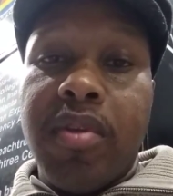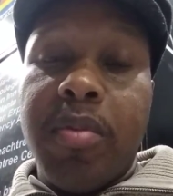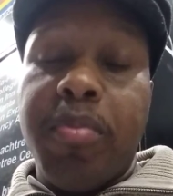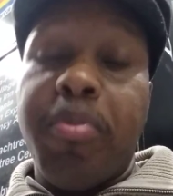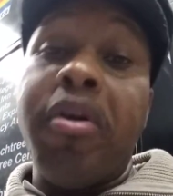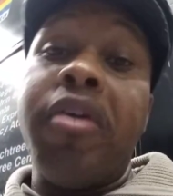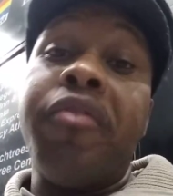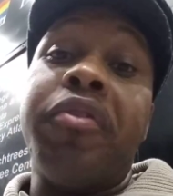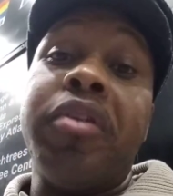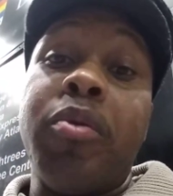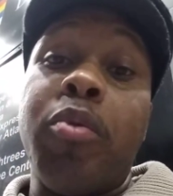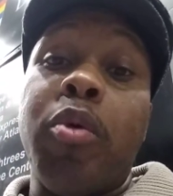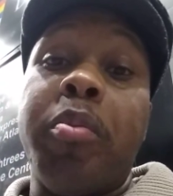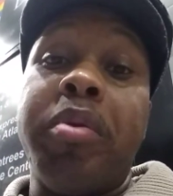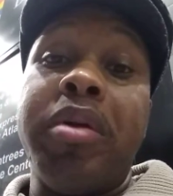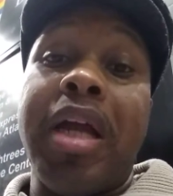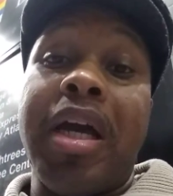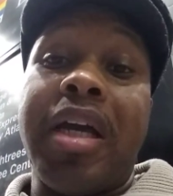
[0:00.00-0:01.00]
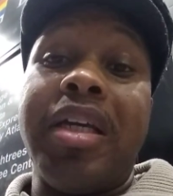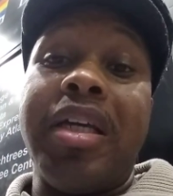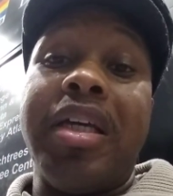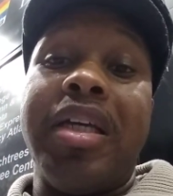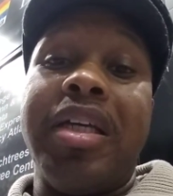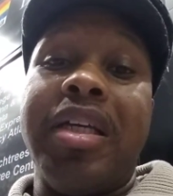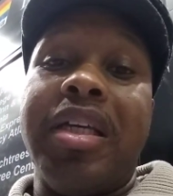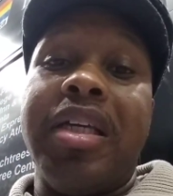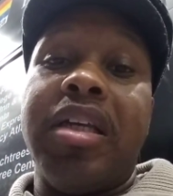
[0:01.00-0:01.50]
preferably it won't be like
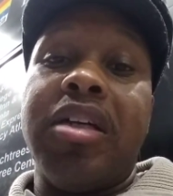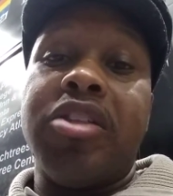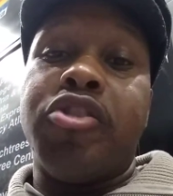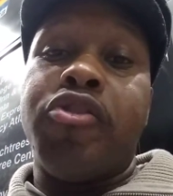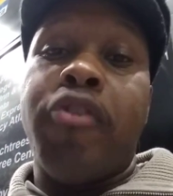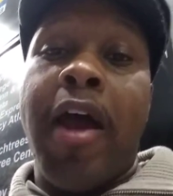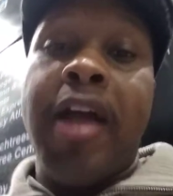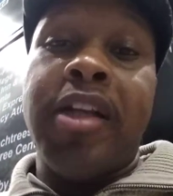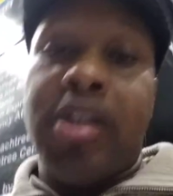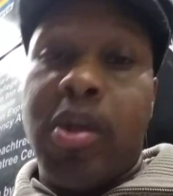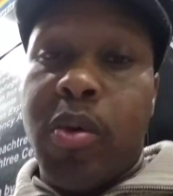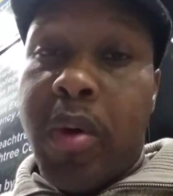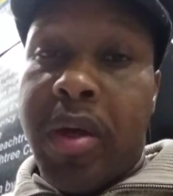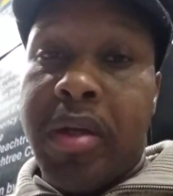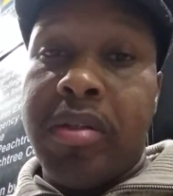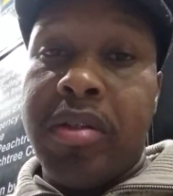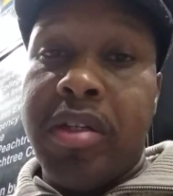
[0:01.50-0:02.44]
in a tragic way.